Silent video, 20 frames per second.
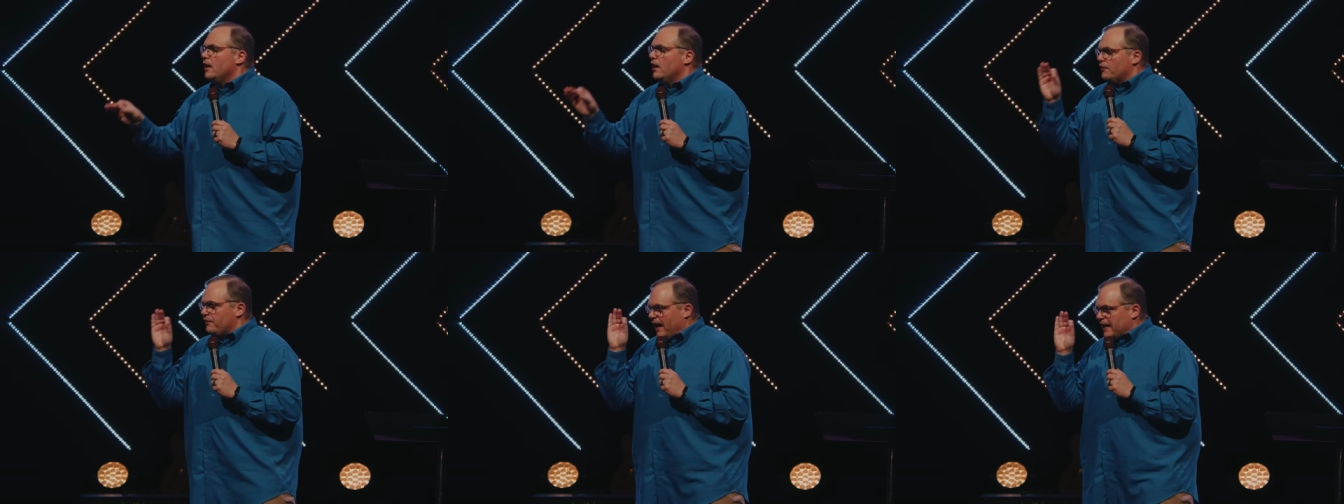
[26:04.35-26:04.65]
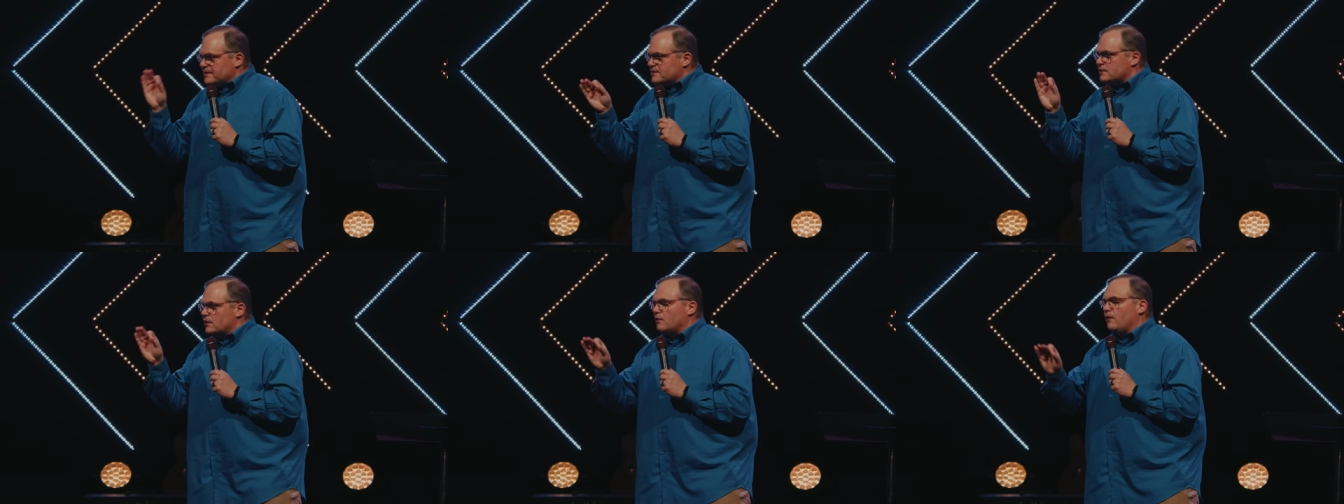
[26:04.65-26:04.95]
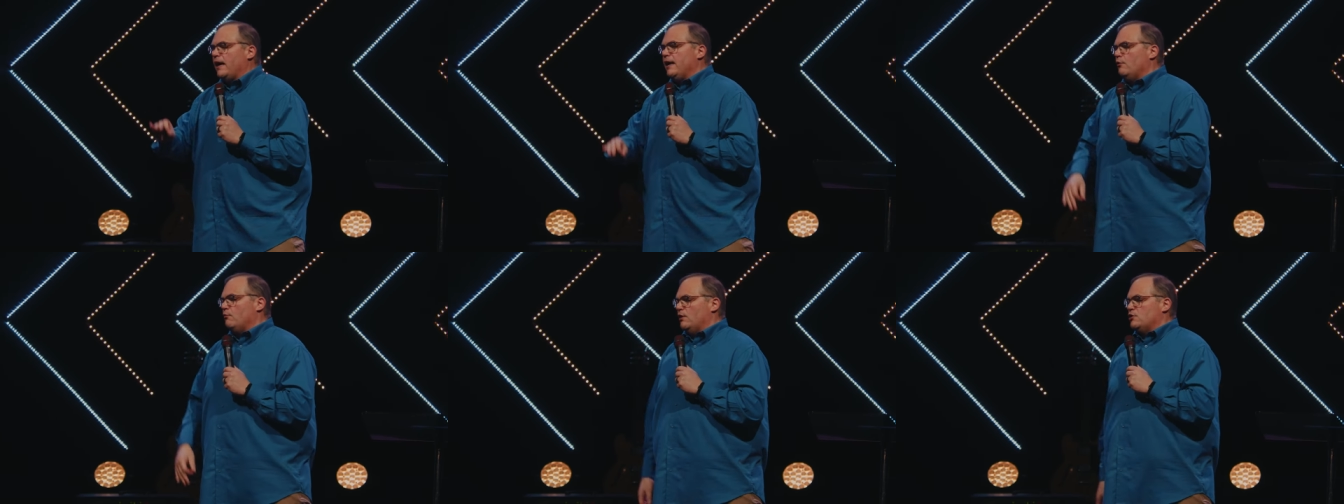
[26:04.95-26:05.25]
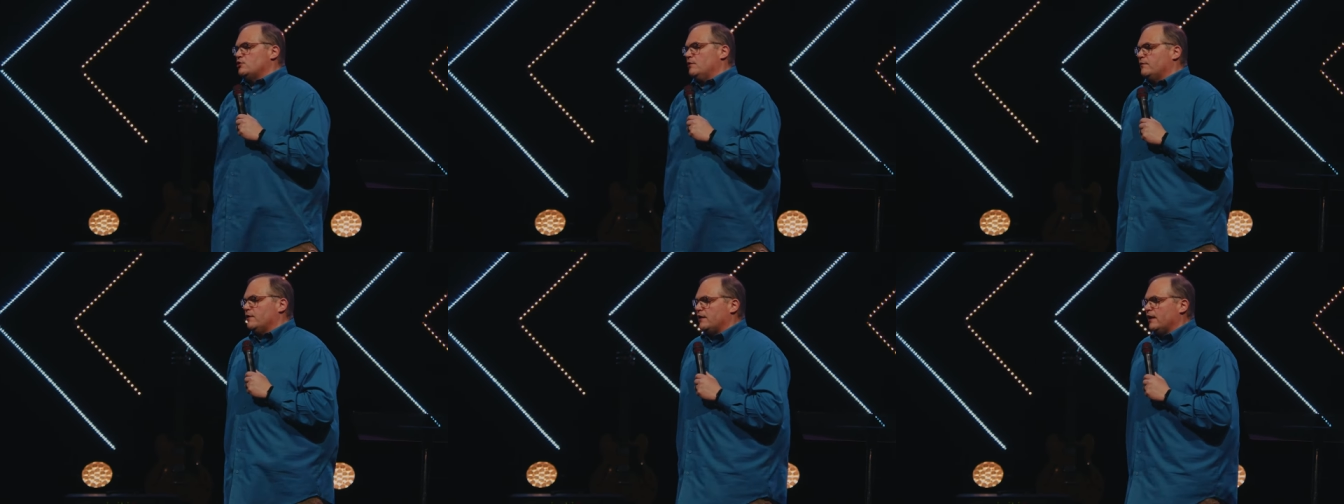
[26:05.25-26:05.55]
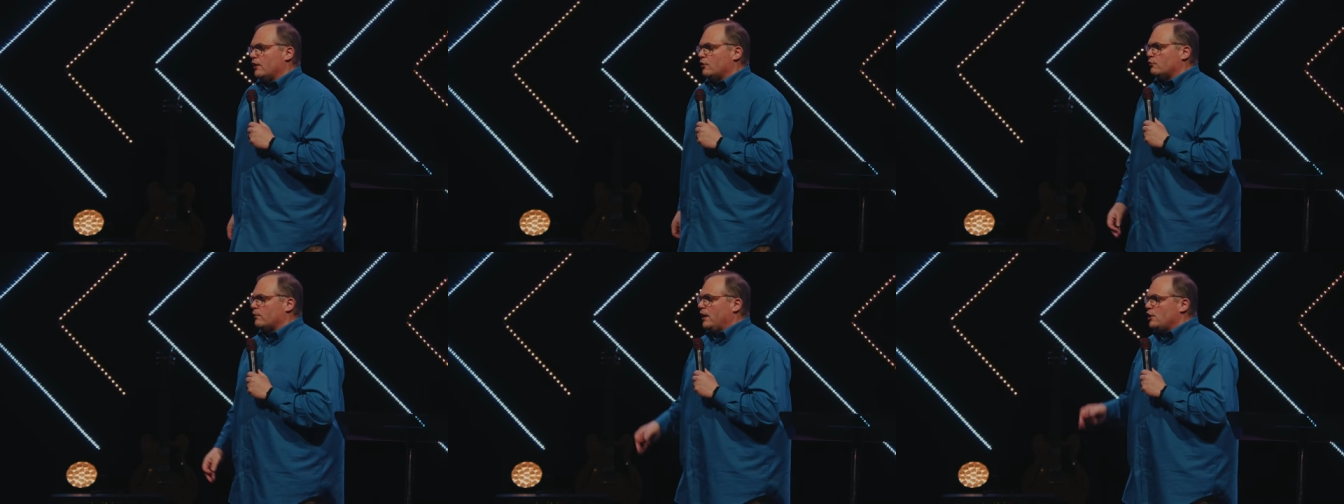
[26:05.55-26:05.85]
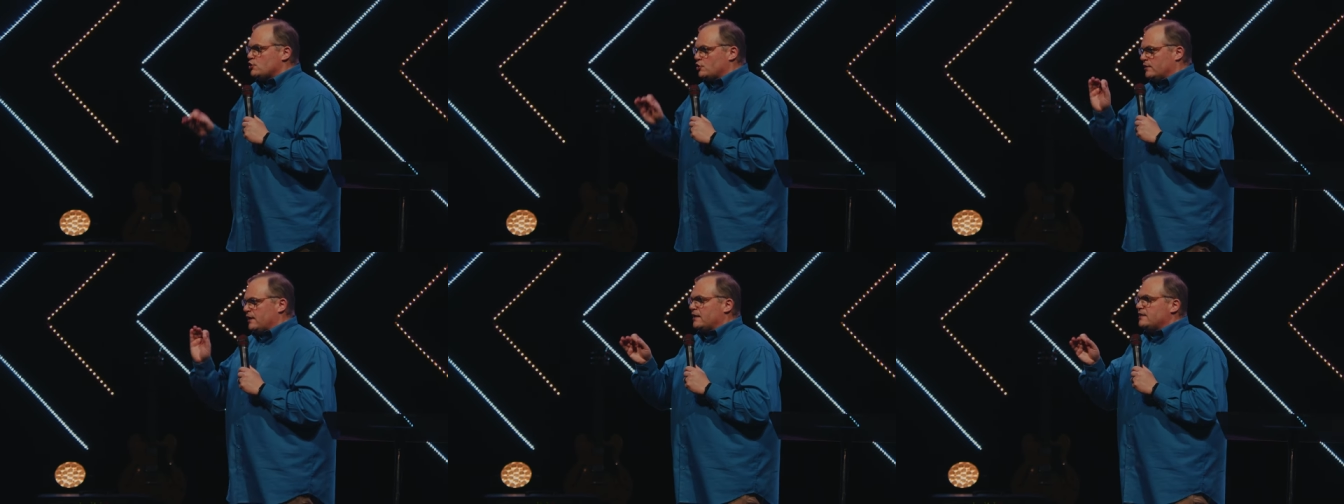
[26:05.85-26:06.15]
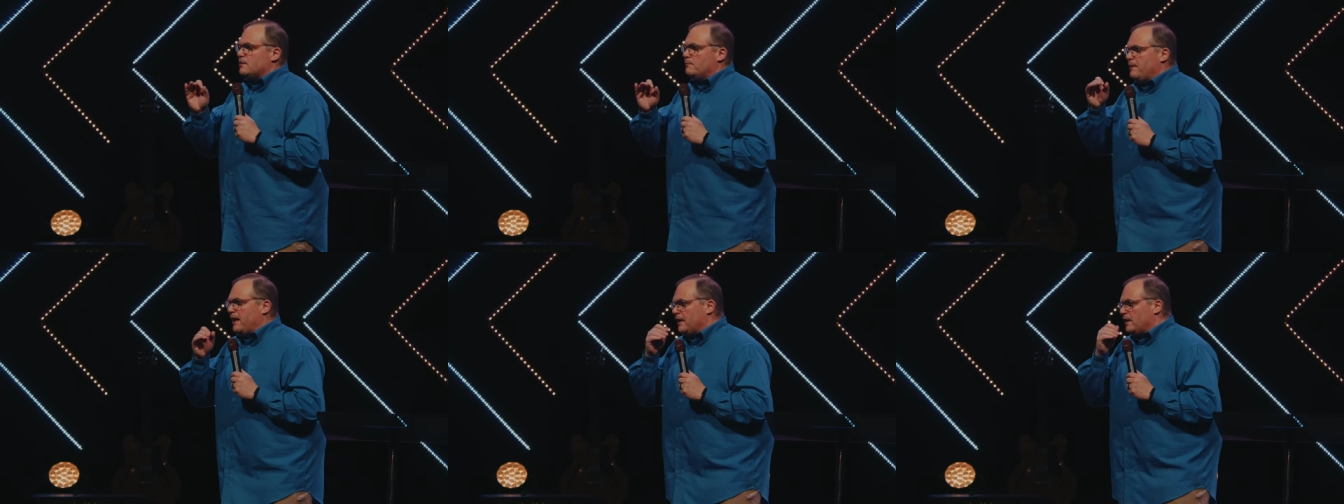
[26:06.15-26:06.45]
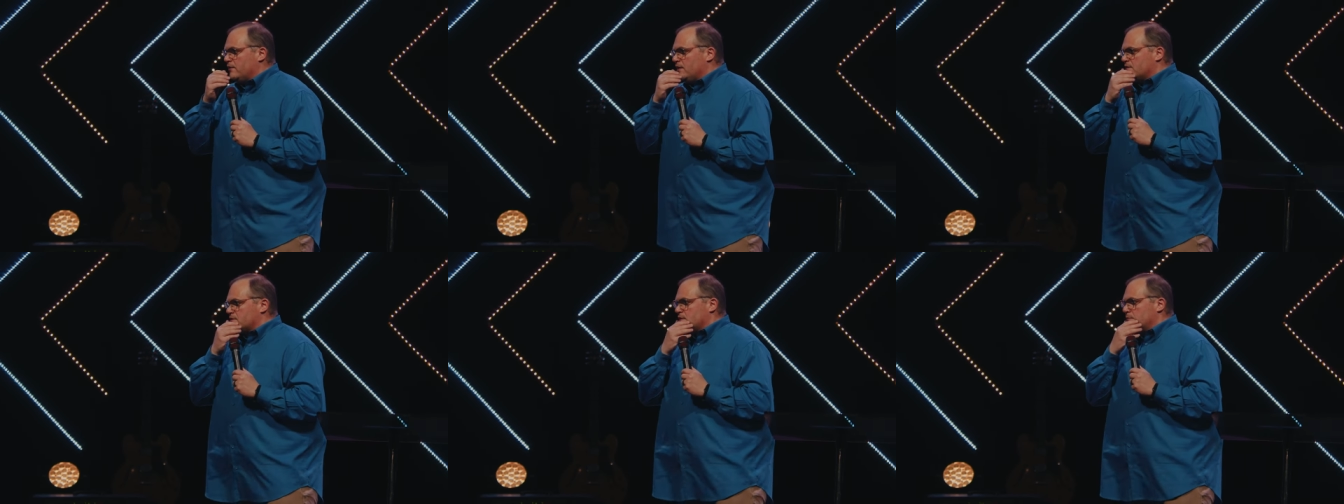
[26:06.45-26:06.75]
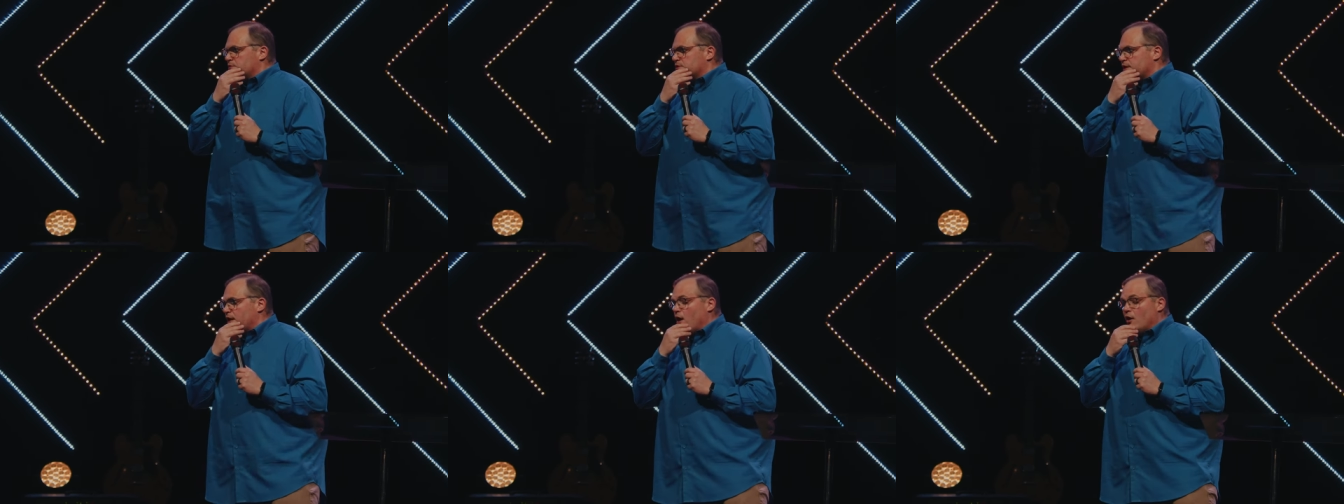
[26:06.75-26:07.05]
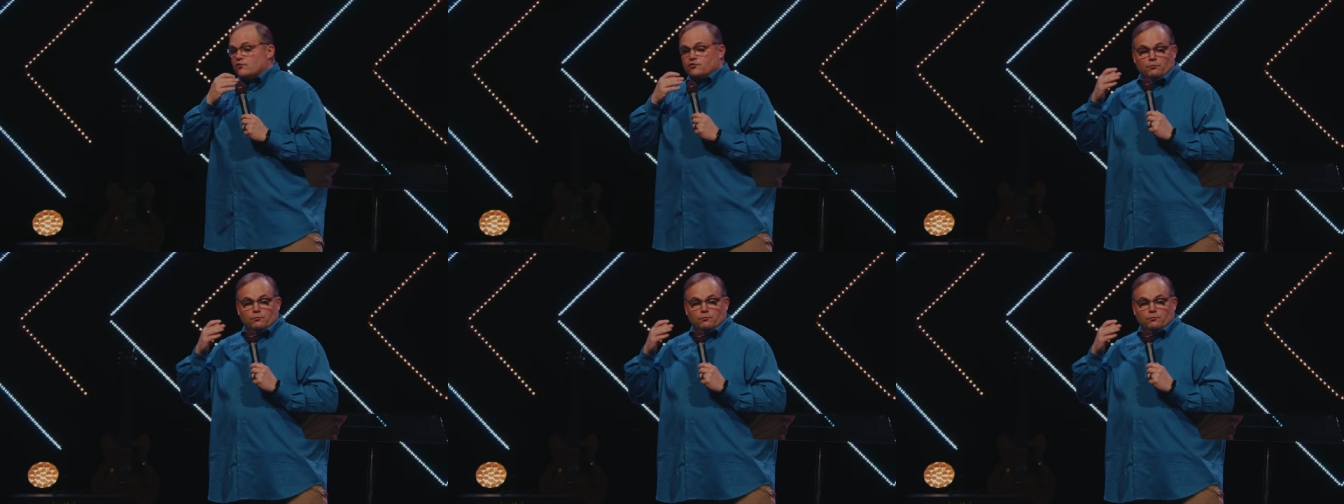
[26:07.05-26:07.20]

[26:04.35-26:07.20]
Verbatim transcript: That's the language of the Declaration. They debated this themselves.